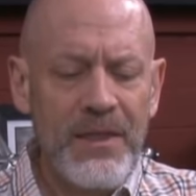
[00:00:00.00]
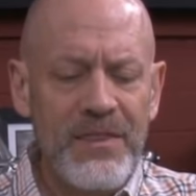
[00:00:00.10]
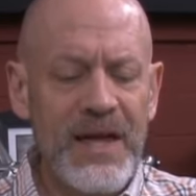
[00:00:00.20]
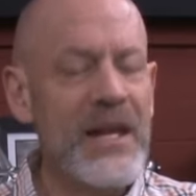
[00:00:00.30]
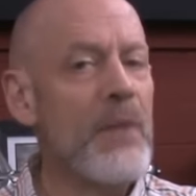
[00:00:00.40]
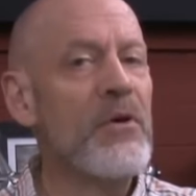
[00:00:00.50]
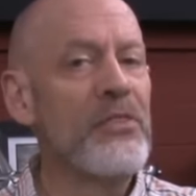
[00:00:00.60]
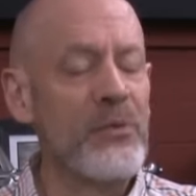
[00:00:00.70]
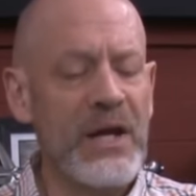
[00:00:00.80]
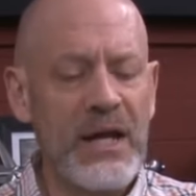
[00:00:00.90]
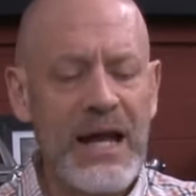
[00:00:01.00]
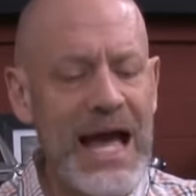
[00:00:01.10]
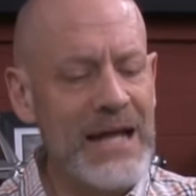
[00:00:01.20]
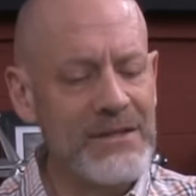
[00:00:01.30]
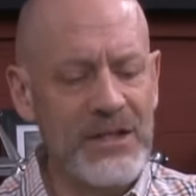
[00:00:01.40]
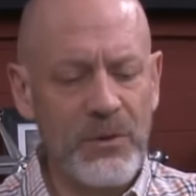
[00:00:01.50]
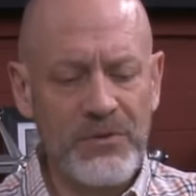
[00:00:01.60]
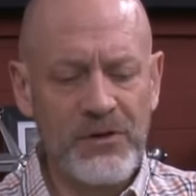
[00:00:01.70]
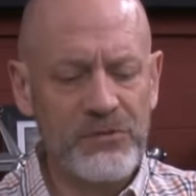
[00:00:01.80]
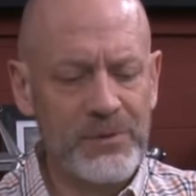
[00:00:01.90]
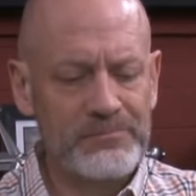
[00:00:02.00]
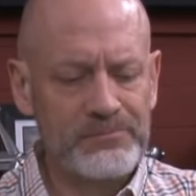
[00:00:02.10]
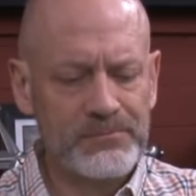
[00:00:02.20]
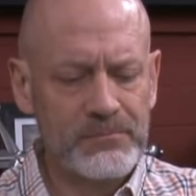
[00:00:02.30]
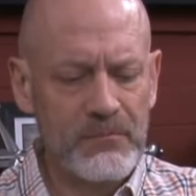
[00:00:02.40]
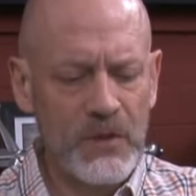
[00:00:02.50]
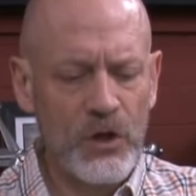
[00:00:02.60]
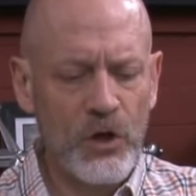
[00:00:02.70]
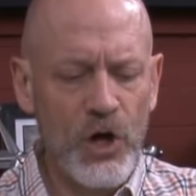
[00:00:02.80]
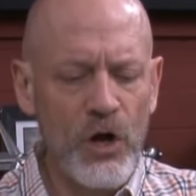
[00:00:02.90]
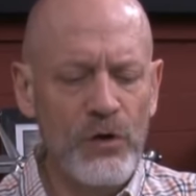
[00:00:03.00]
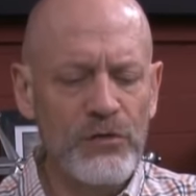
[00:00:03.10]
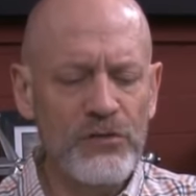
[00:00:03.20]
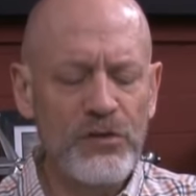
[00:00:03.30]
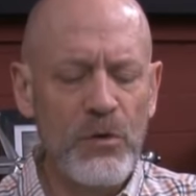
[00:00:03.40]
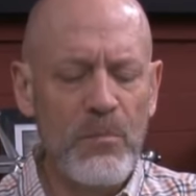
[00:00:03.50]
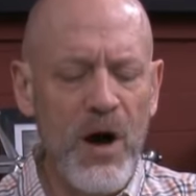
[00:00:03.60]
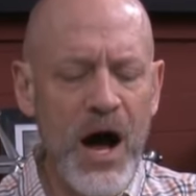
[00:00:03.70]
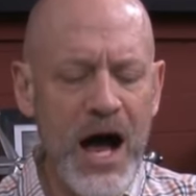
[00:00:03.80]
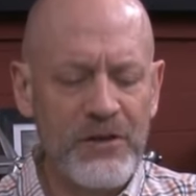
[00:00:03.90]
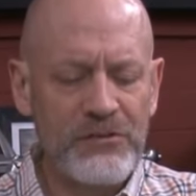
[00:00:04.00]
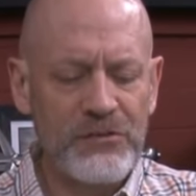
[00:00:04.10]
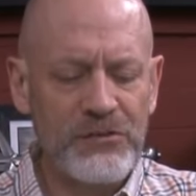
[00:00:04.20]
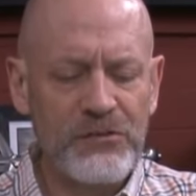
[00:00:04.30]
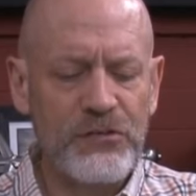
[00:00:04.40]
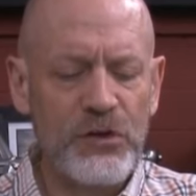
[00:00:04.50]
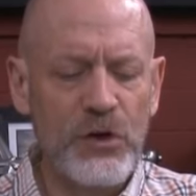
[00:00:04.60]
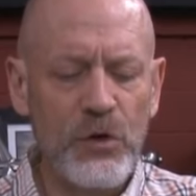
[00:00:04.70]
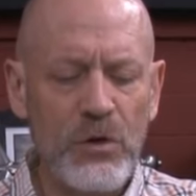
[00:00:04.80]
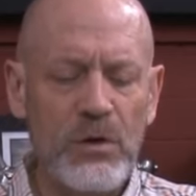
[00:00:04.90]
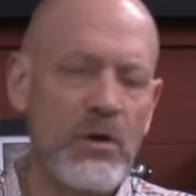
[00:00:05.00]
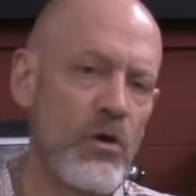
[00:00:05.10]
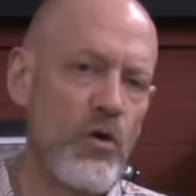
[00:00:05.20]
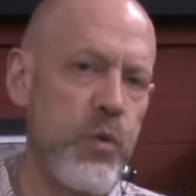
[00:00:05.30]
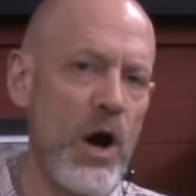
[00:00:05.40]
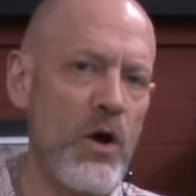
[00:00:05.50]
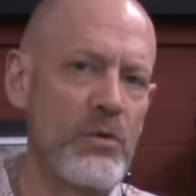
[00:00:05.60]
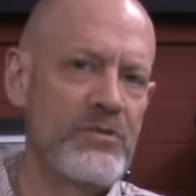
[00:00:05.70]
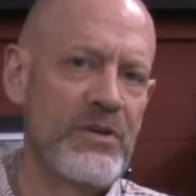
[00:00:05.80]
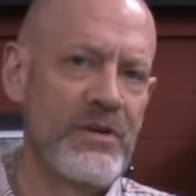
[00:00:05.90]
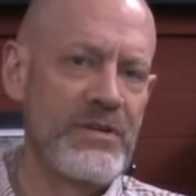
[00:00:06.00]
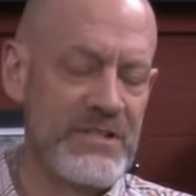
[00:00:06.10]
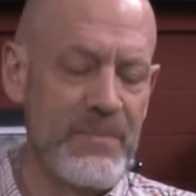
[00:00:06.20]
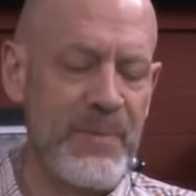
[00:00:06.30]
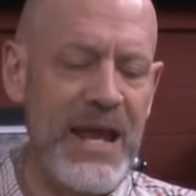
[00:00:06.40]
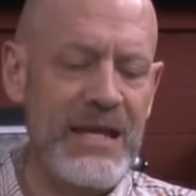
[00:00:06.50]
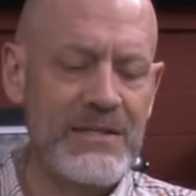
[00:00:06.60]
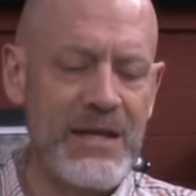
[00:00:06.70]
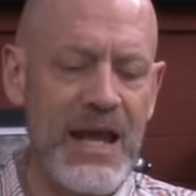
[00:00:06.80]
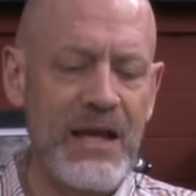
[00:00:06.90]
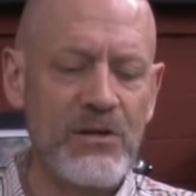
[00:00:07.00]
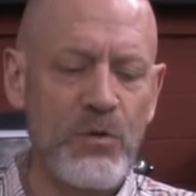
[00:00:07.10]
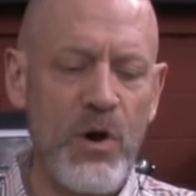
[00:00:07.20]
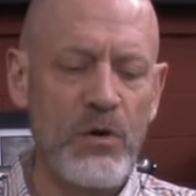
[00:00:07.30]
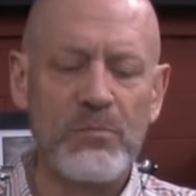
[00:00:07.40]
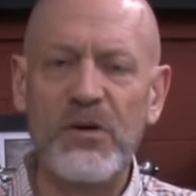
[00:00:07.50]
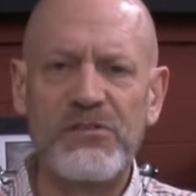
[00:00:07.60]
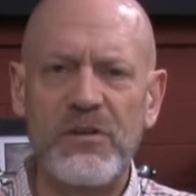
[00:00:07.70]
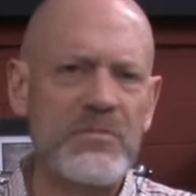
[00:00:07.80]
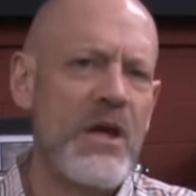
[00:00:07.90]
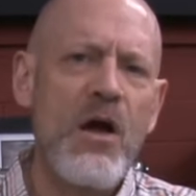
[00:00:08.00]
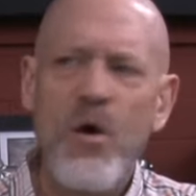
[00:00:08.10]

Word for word: Then, number three, had to deal with this one goes to mosques to, quote, debate, end quote, Muslims.